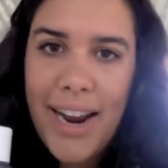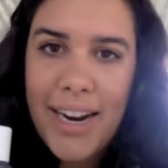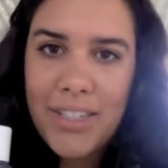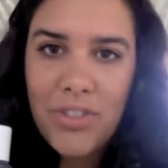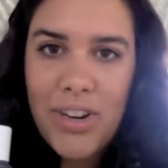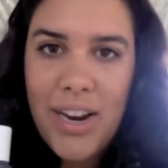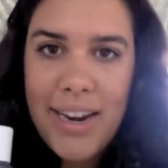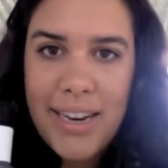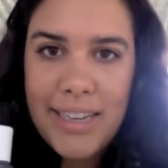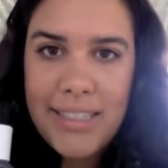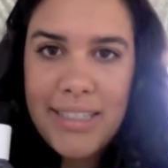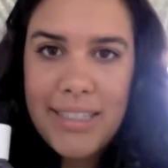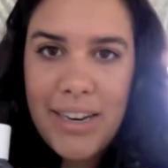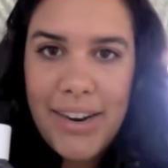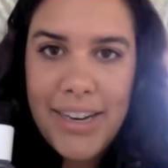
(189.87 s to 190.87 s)
extra
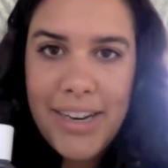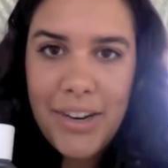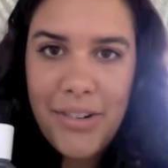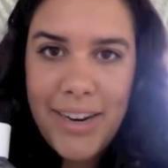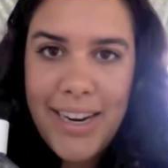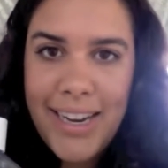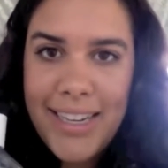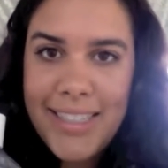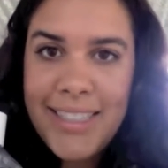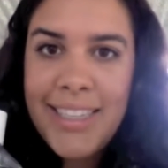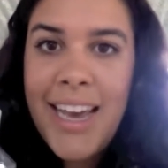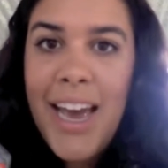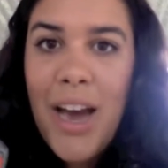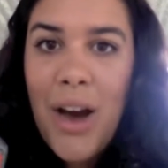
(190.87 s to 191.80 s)
unnecessary ingredients